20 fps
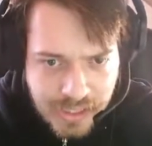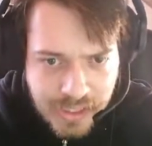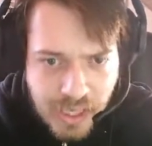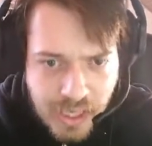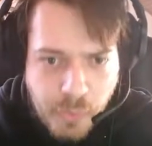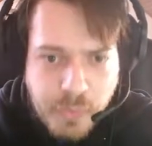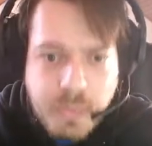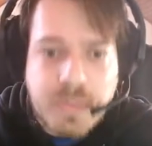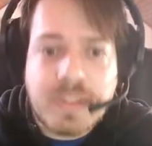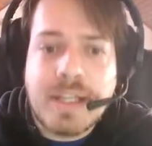
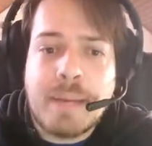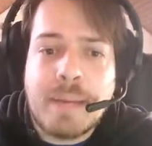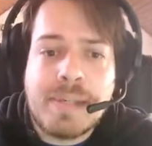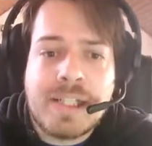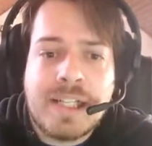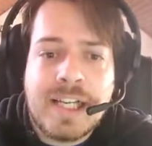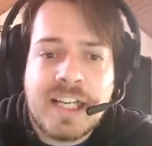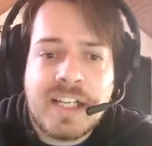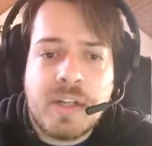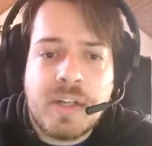Now you double
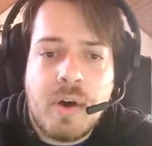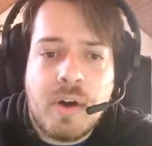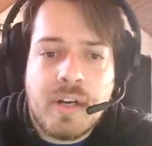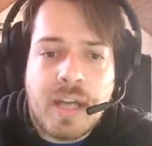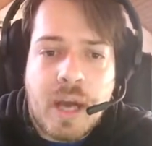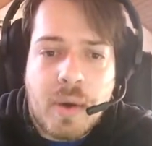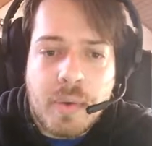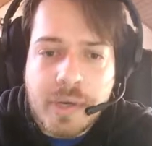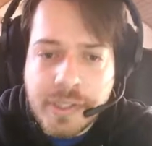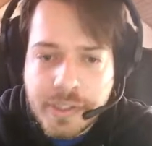click on
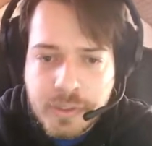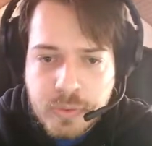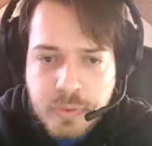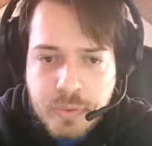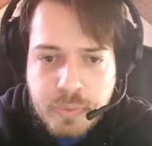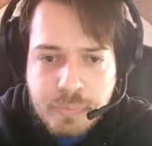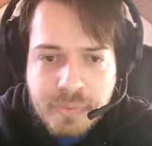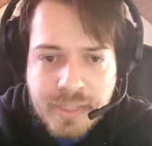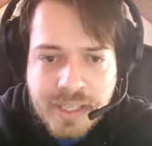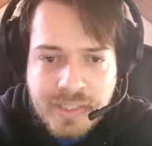our
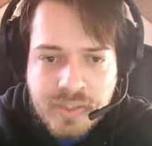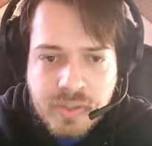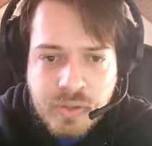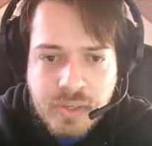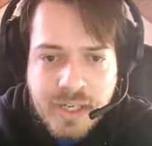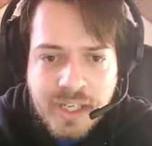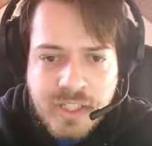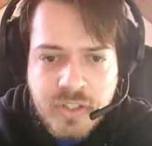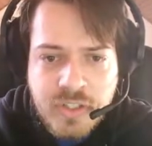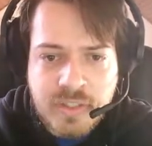YouTube test
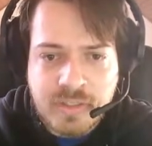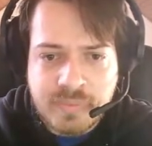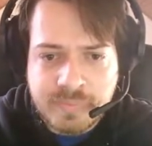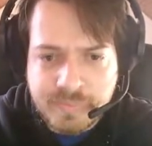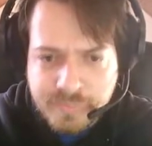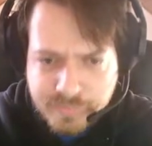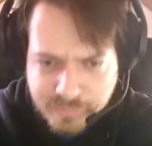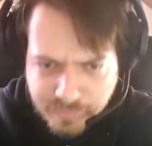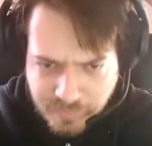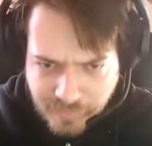connection,
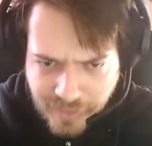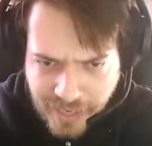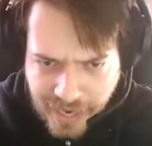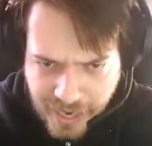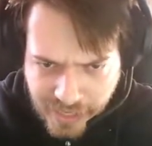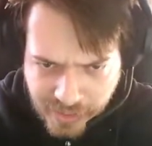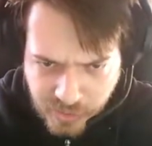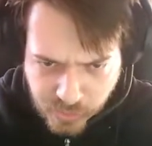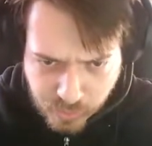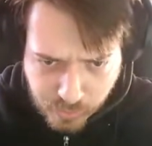
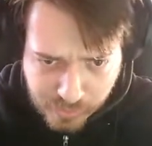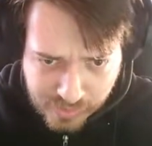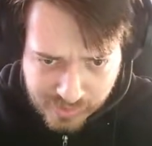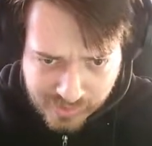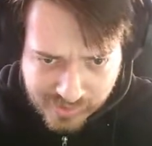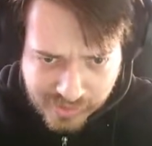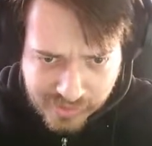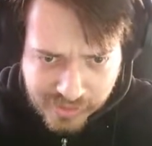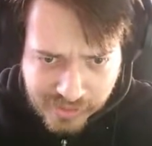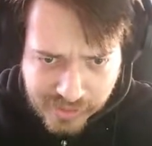and you will
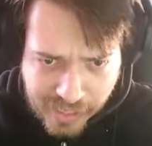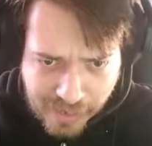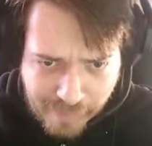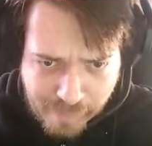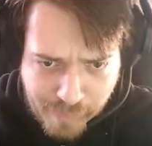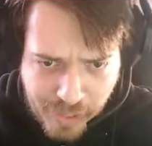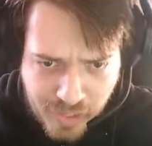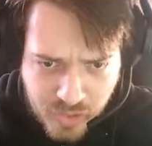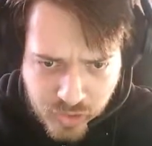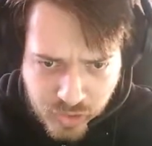see a
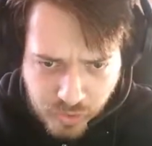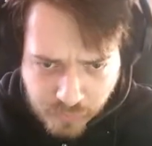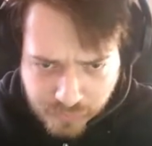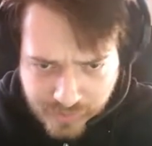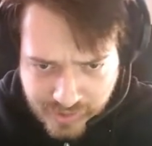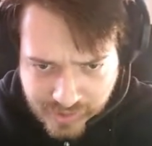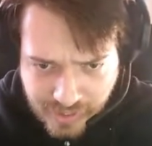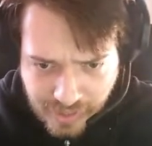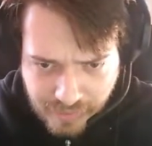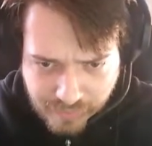bunch of
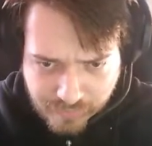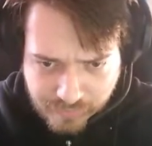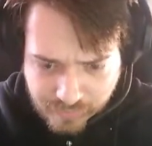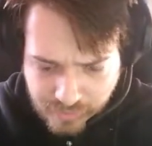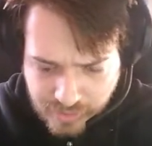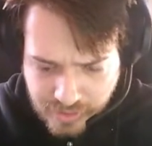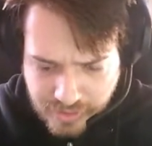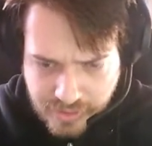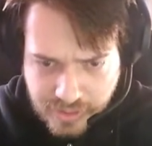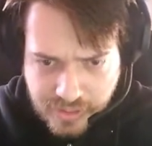stuff.
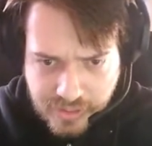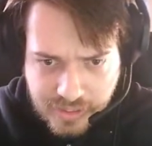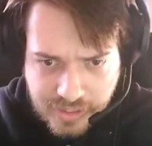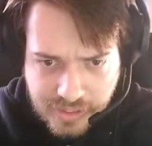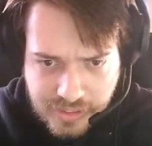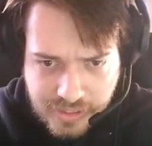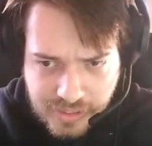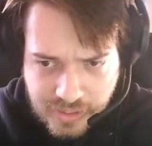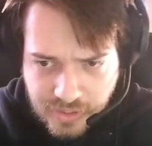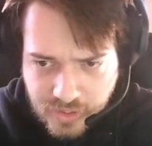I can
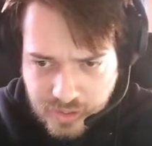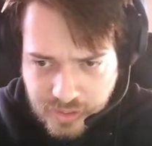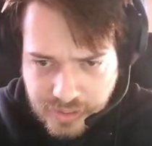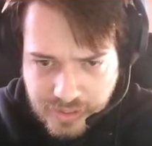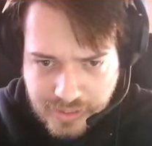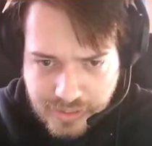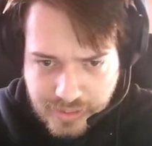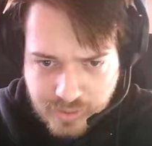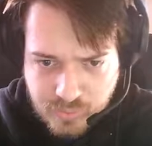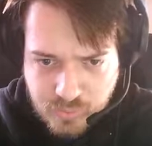delete actually
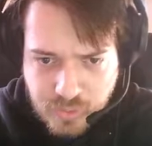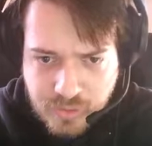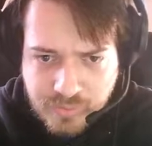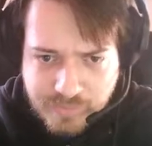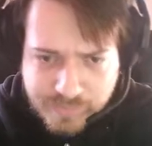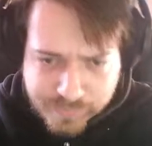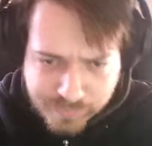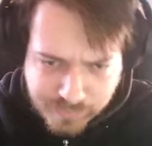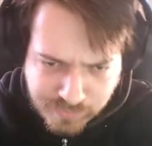this one.